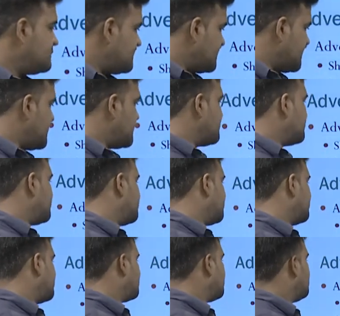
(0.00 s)
Another
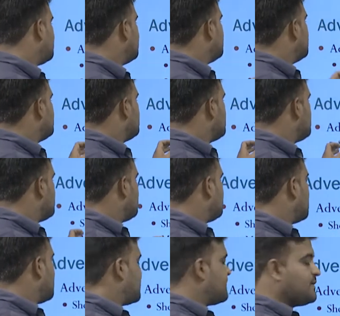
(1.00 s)
thing,
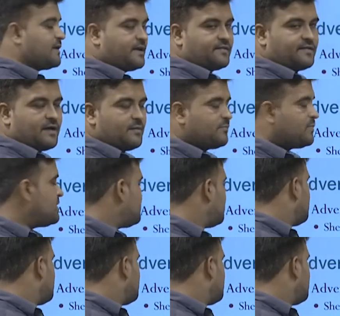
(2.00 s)
another example,